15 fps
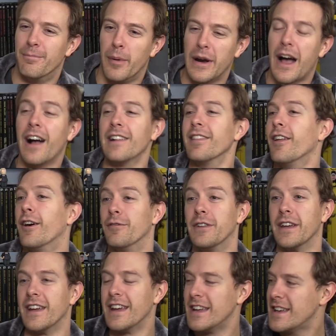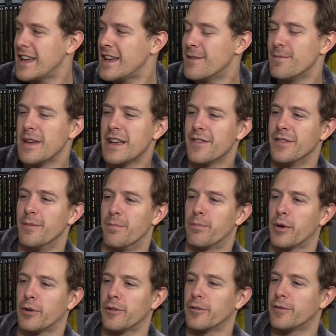But I loved it. It hit me at the
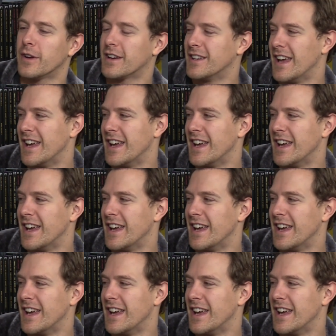perfect